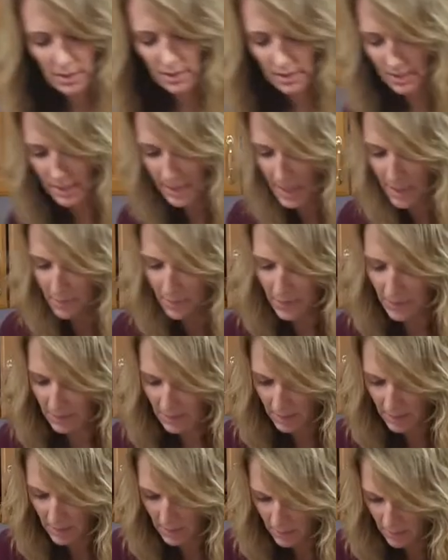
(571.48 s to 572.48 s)
Tap it
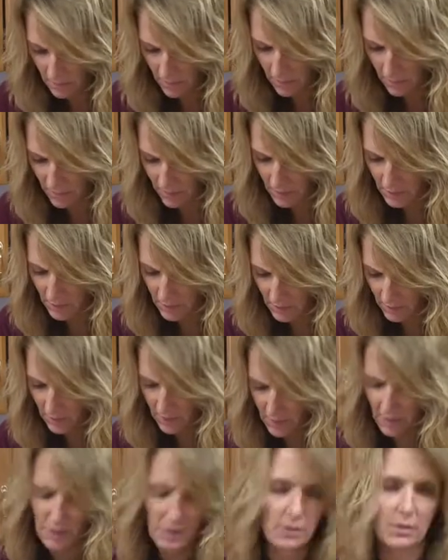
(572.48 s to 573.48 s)
down. Make sure
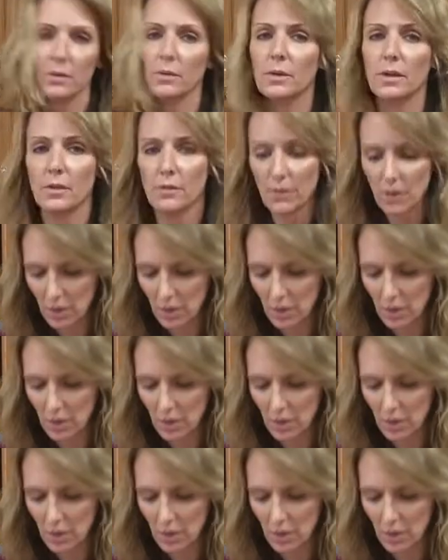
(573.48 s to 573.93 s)
you get rid of